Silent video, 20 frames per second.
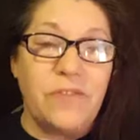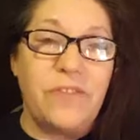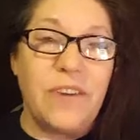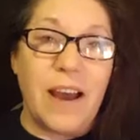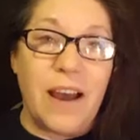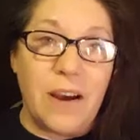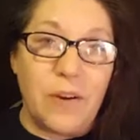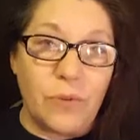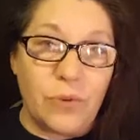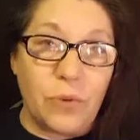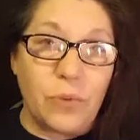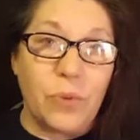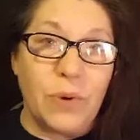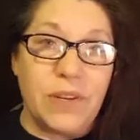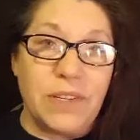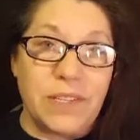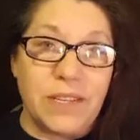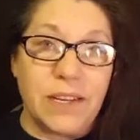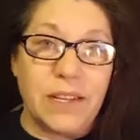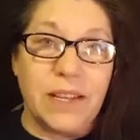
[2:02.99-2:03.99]
found
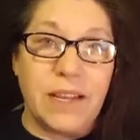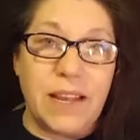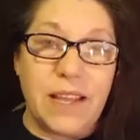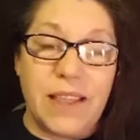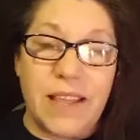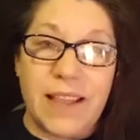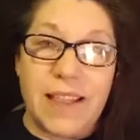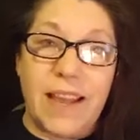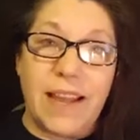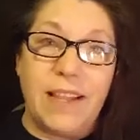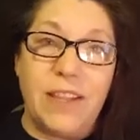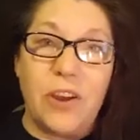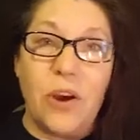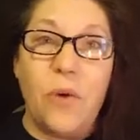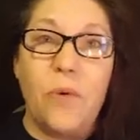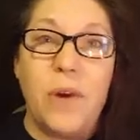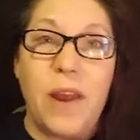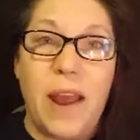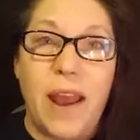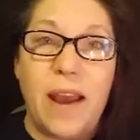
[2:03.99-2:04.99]
recently that they
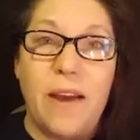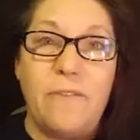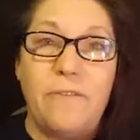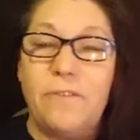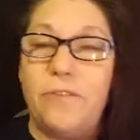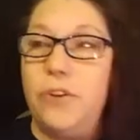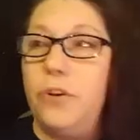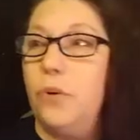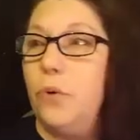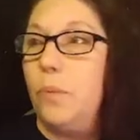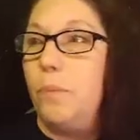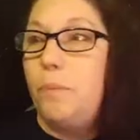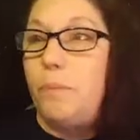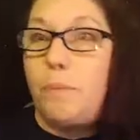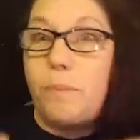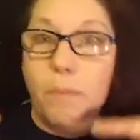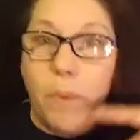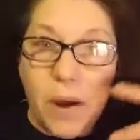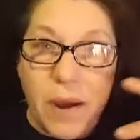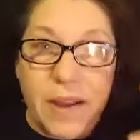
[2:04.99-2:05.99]
don't have to
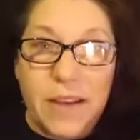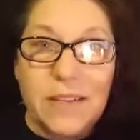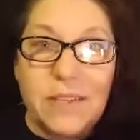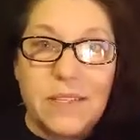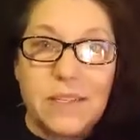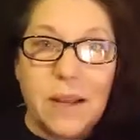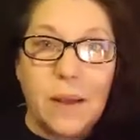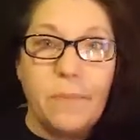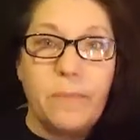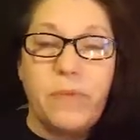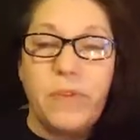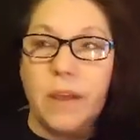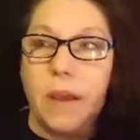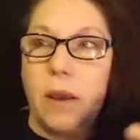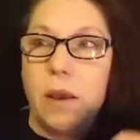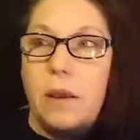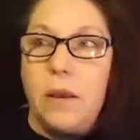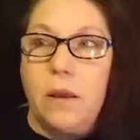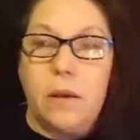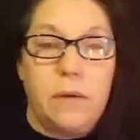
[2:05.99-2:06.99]
bite
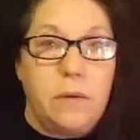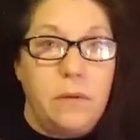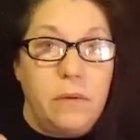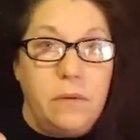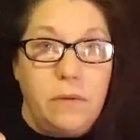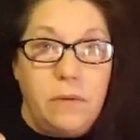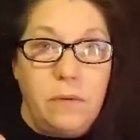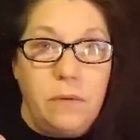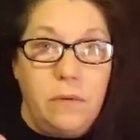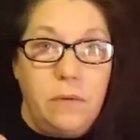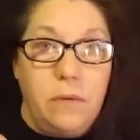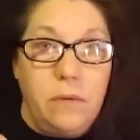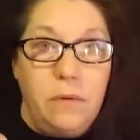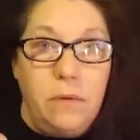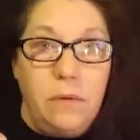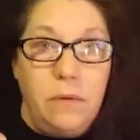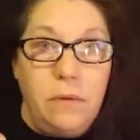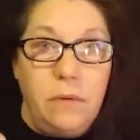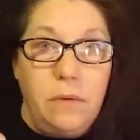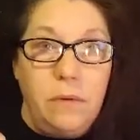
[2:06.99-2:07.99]
something
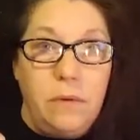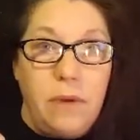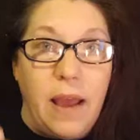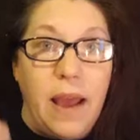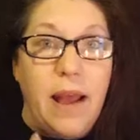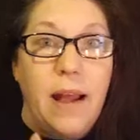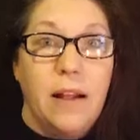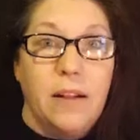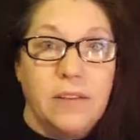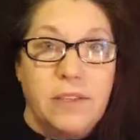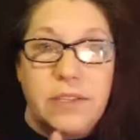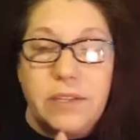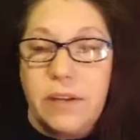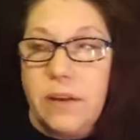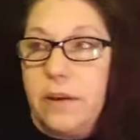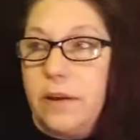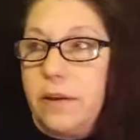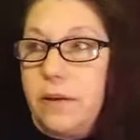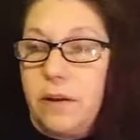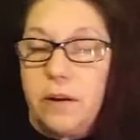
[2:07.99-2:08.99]
else,
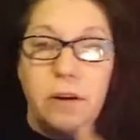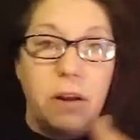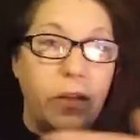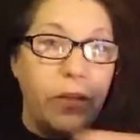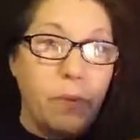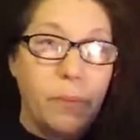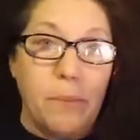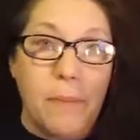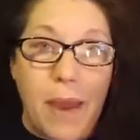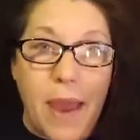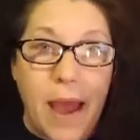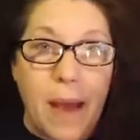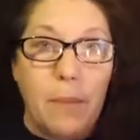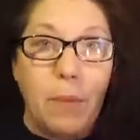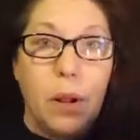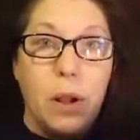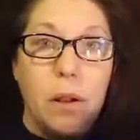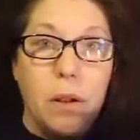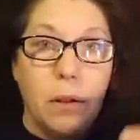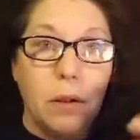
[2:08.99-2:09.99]
like another
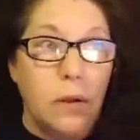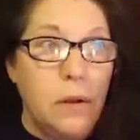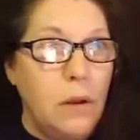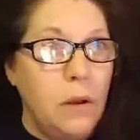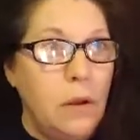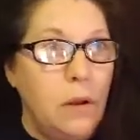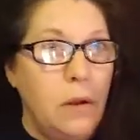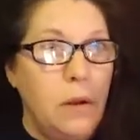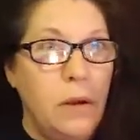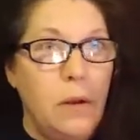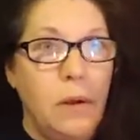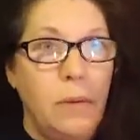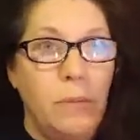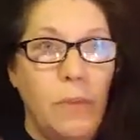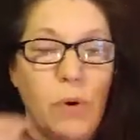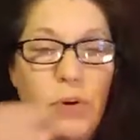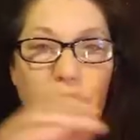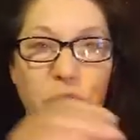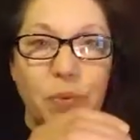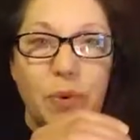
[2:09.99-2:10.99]
mammal,
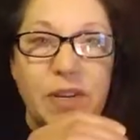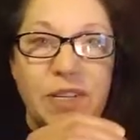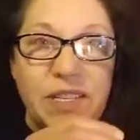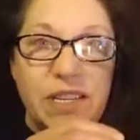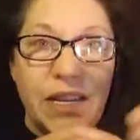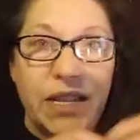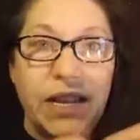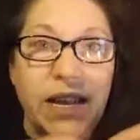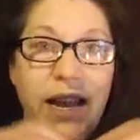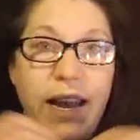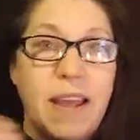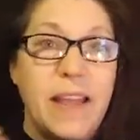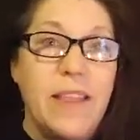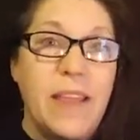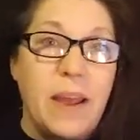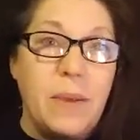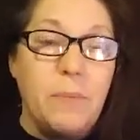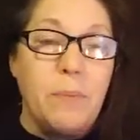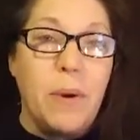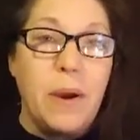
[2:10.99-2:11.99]
most recently, and
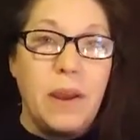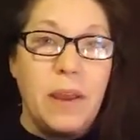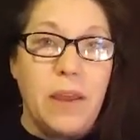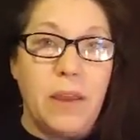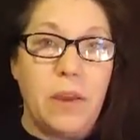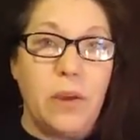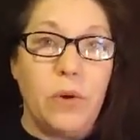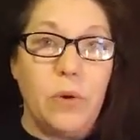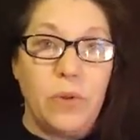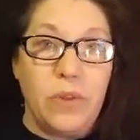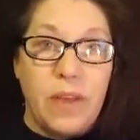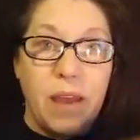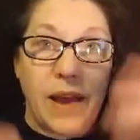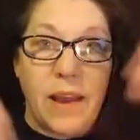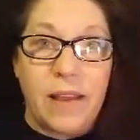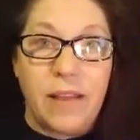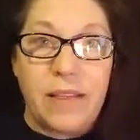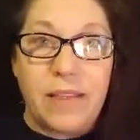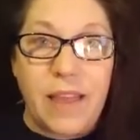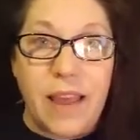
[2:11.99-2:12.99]
then bite you,
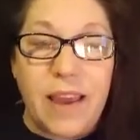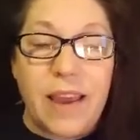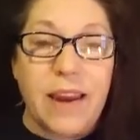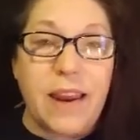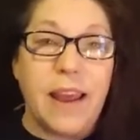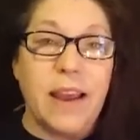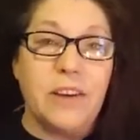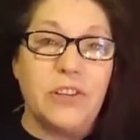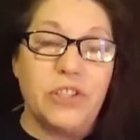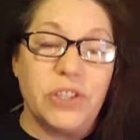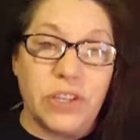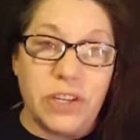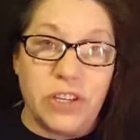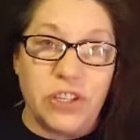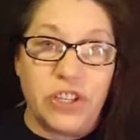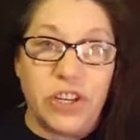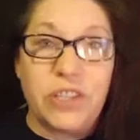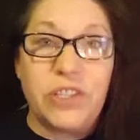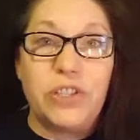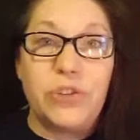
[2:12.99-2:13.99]
that they can actually
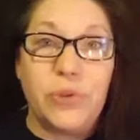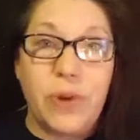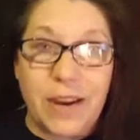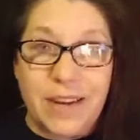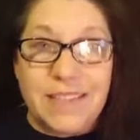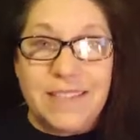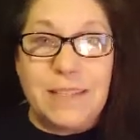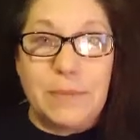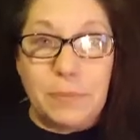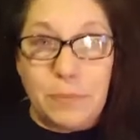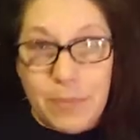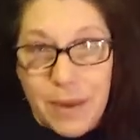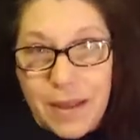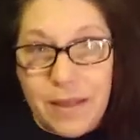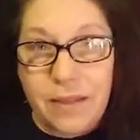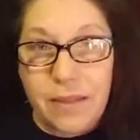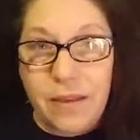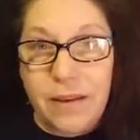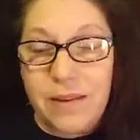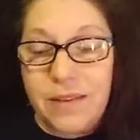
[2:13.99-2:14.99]
just
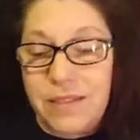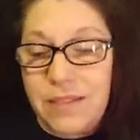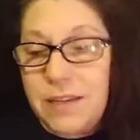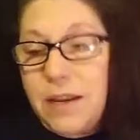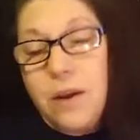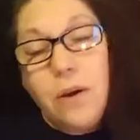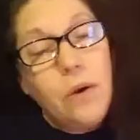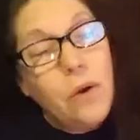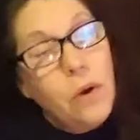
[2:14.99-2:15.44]
transmit this.